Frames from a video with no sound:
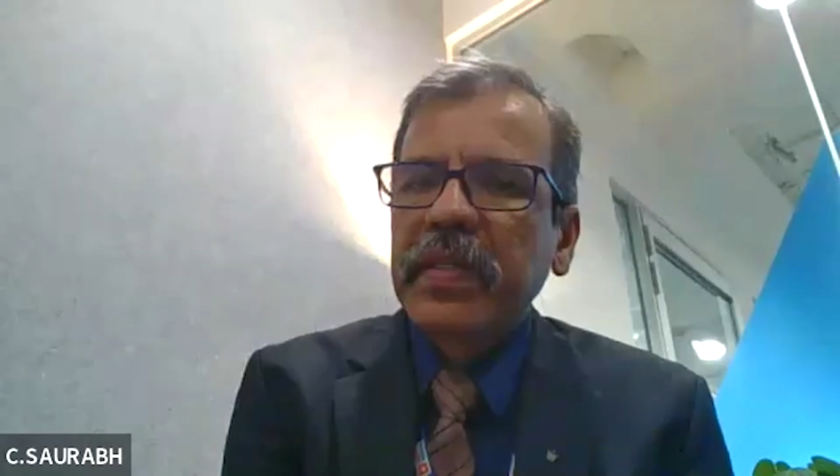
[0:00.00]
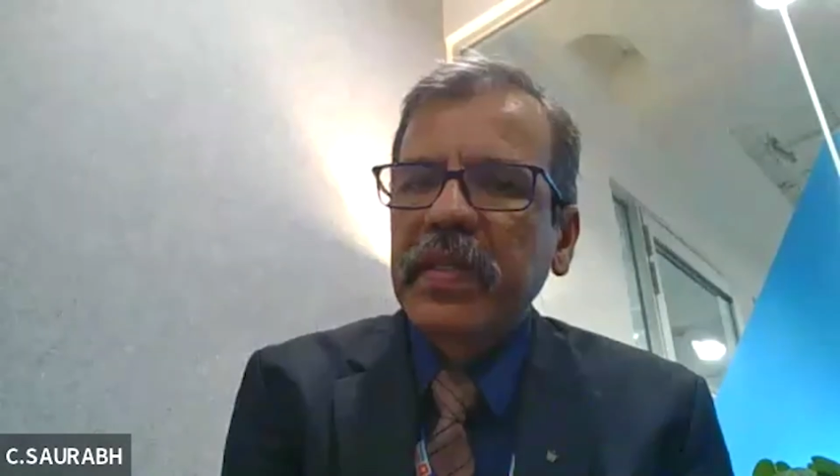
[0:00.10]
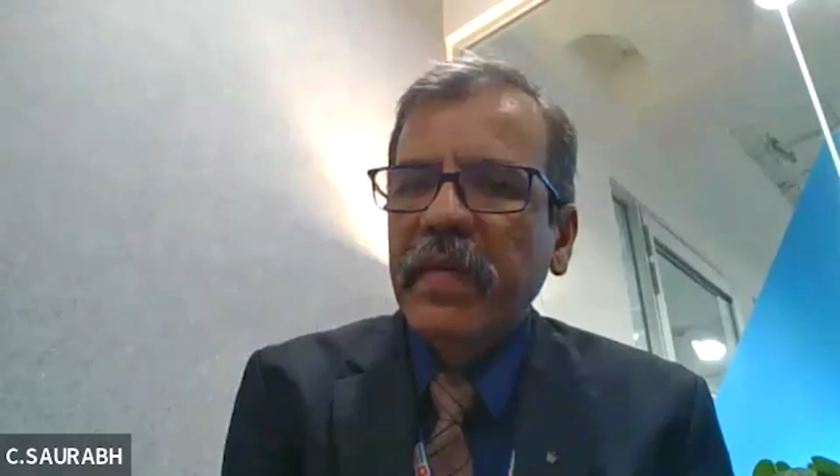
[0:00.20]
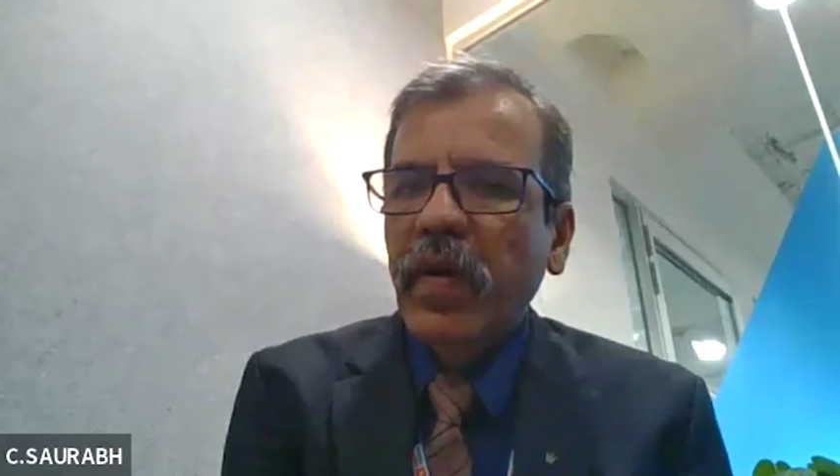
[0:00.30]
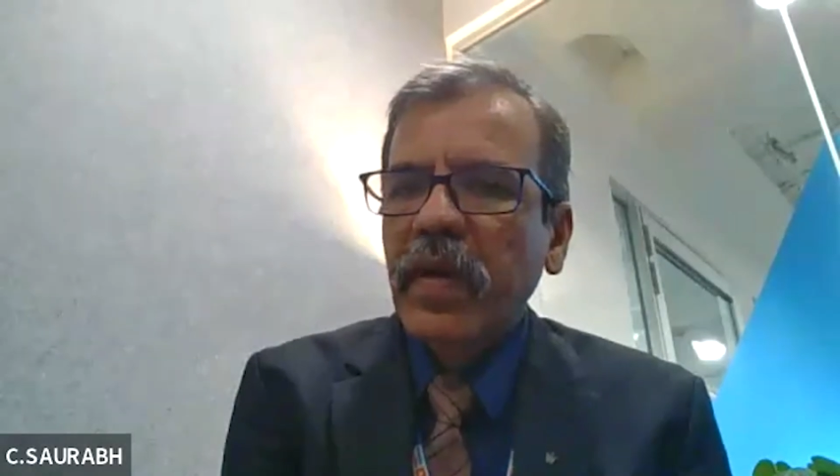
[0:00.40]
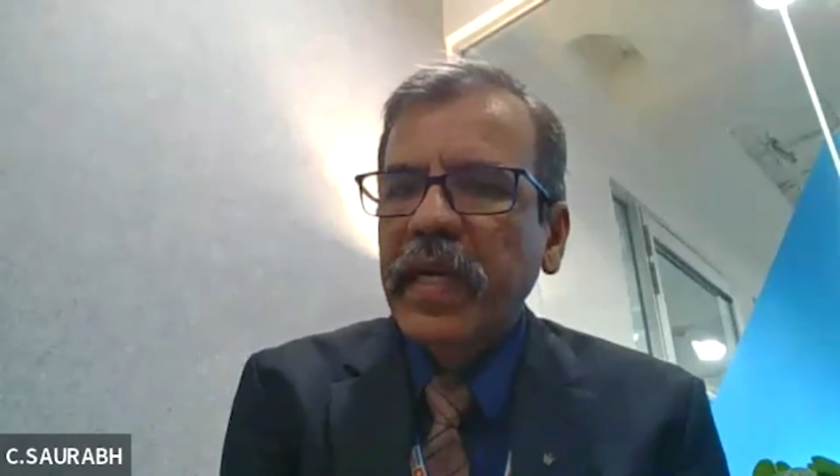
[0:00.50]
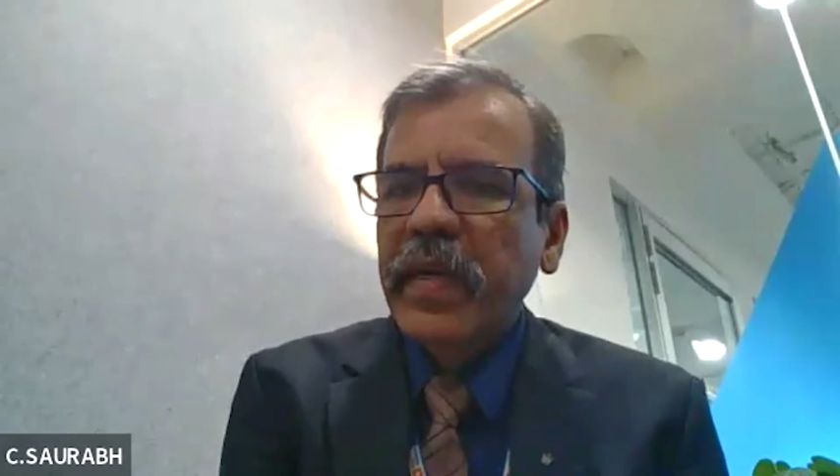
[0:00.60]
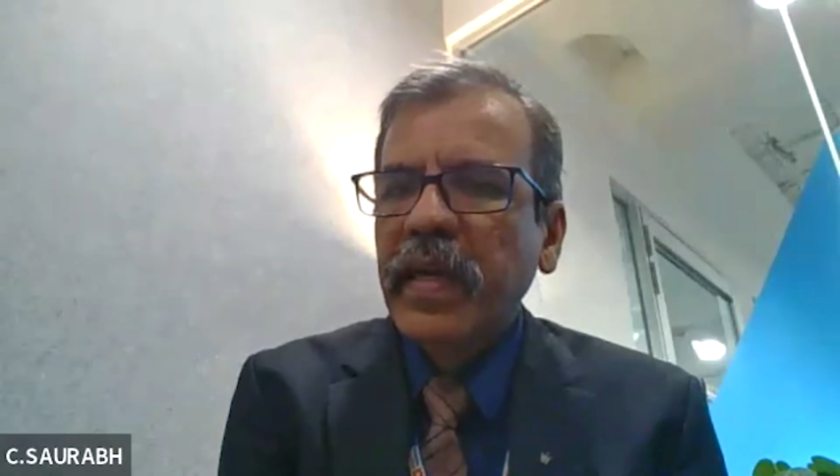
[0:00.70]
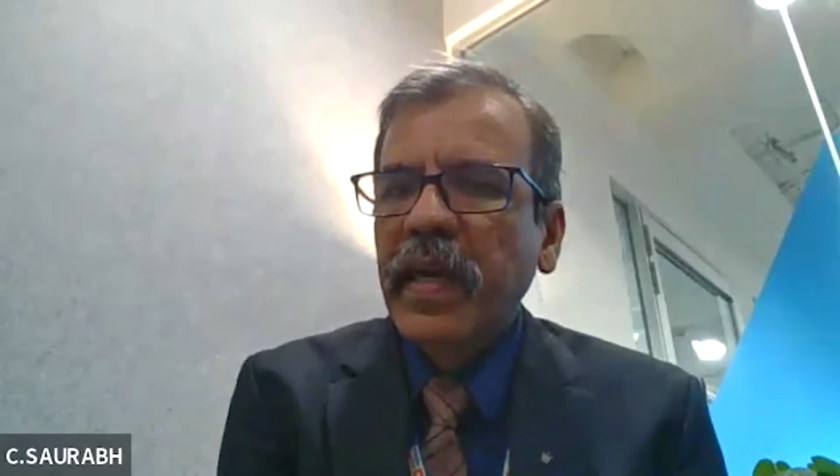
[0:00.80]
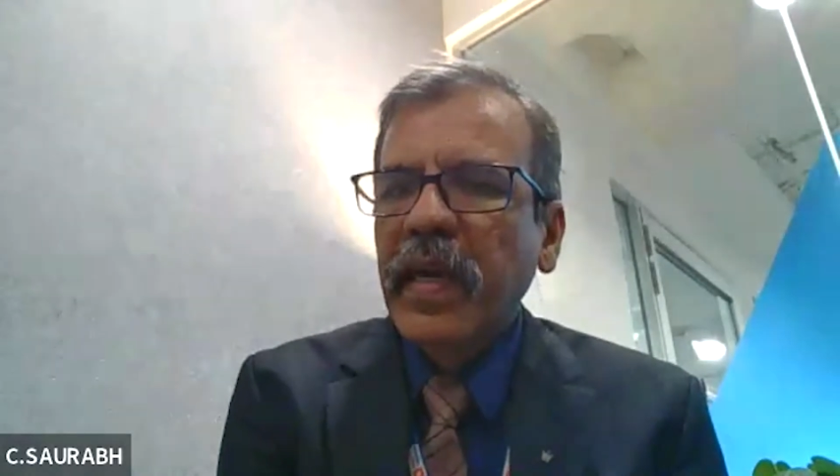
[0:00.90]
must have
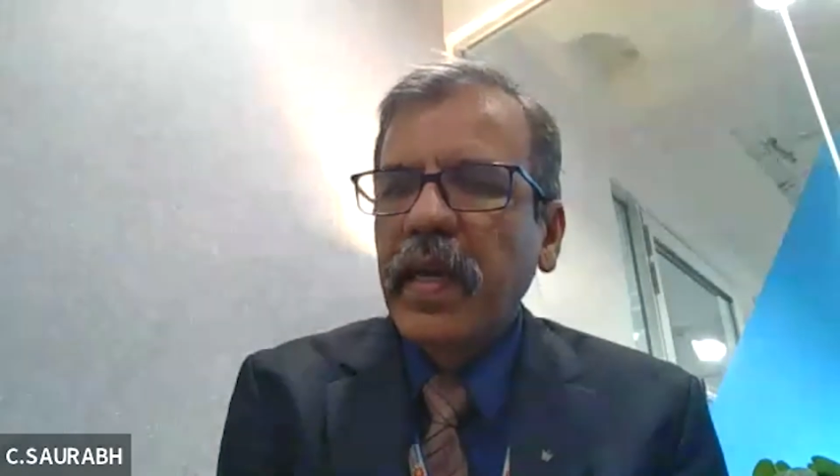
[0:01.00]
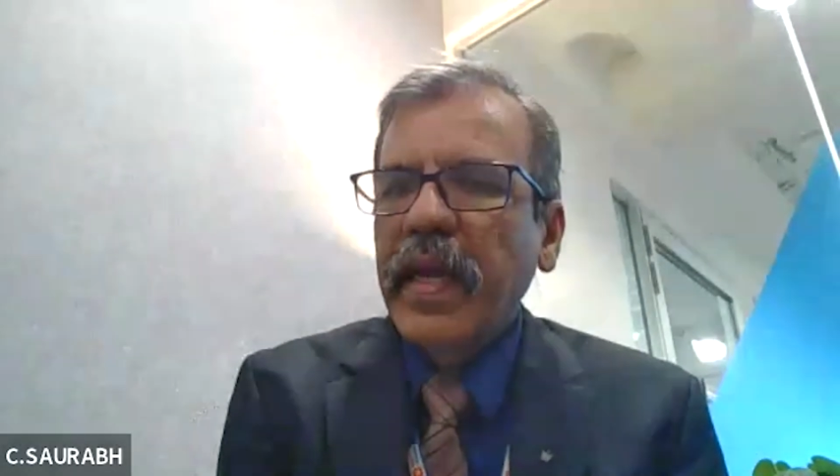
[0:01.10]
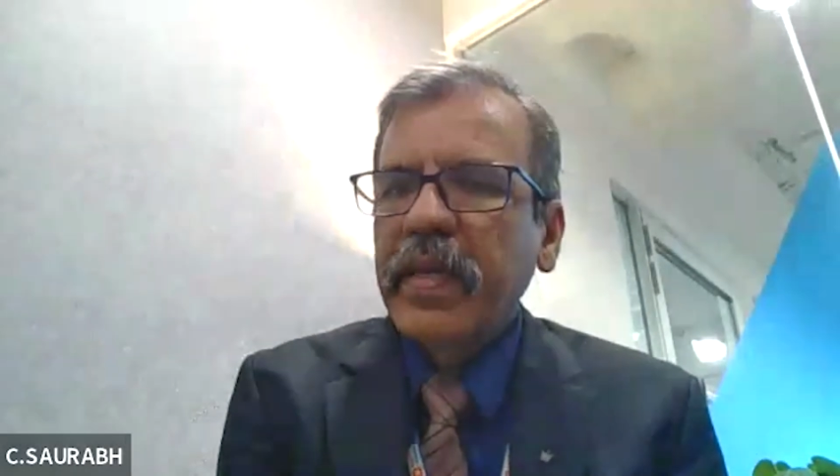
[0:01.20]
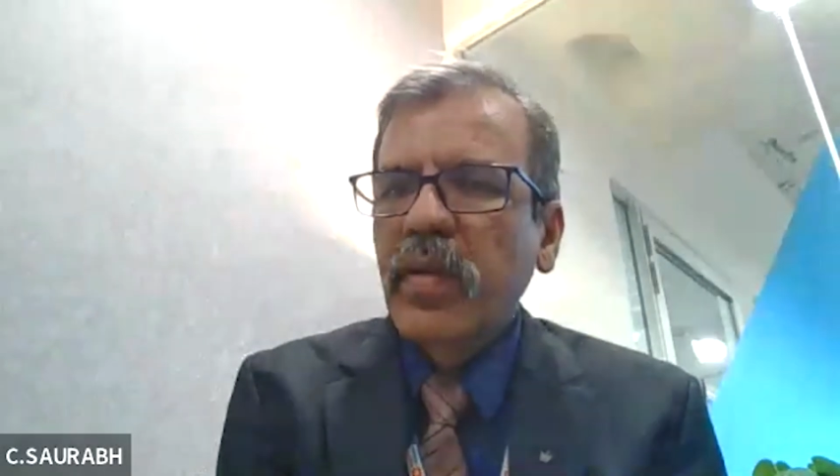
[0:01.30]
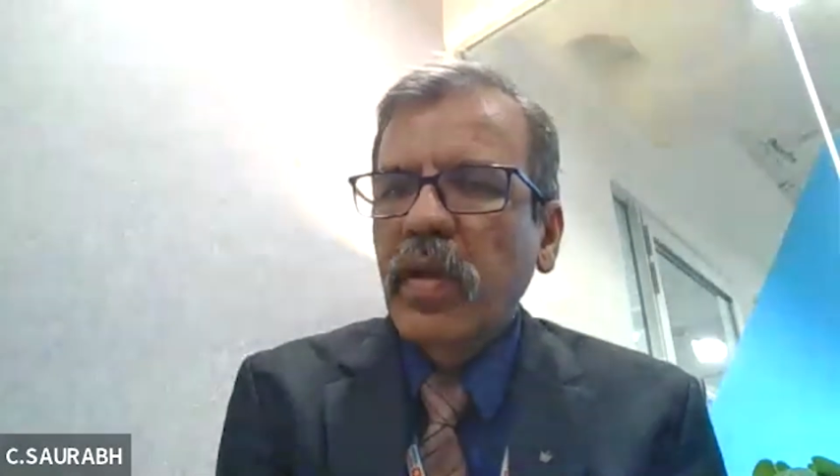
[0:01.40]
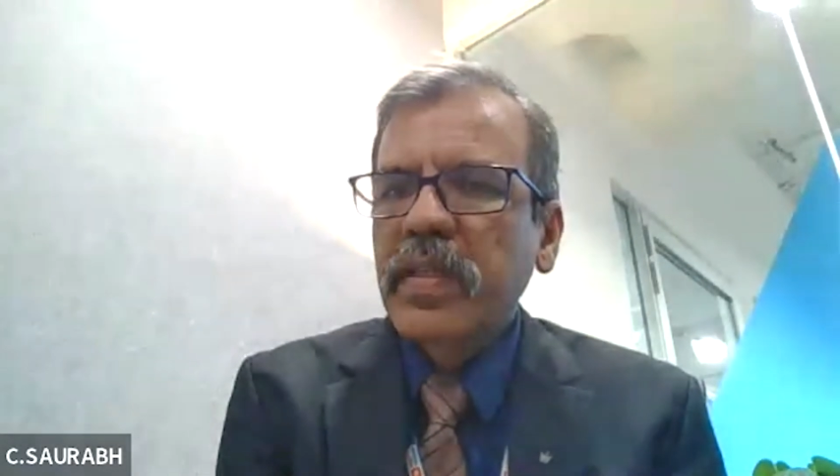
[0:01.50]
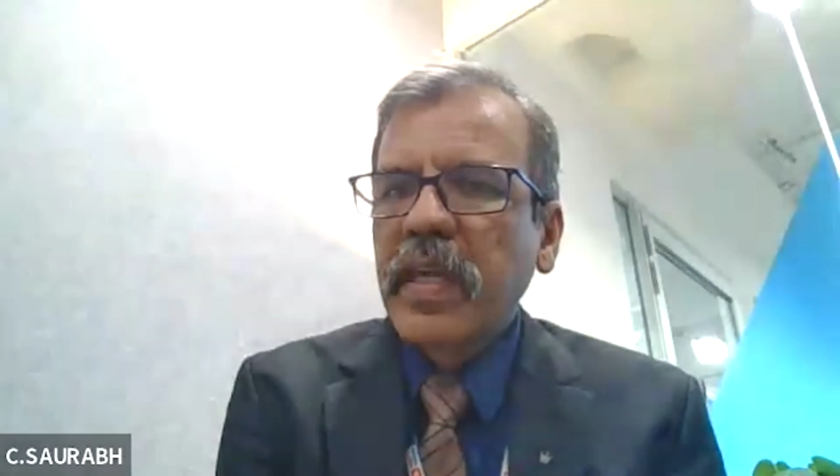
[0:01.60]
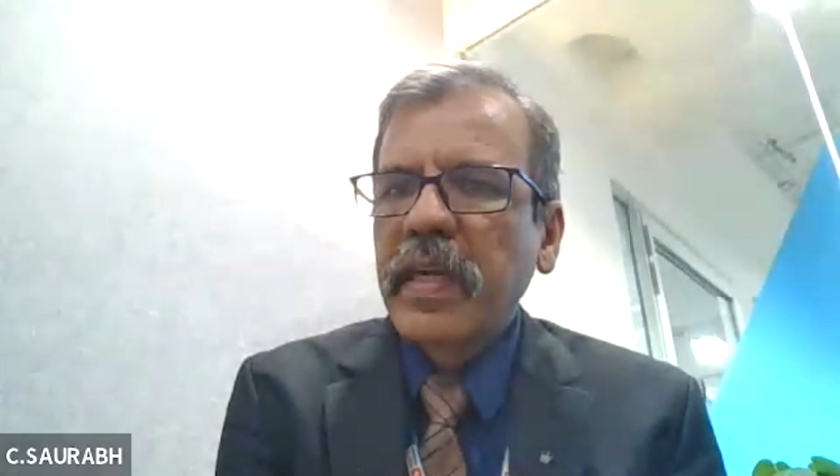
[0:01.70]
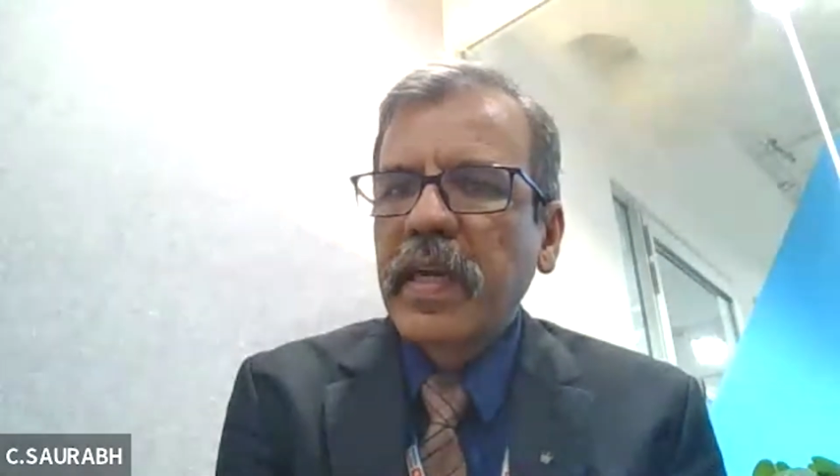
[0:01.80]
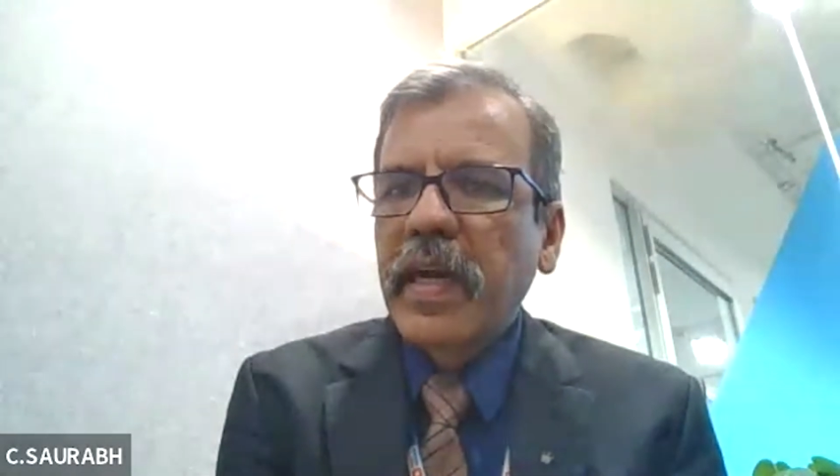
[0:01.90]
already exhausted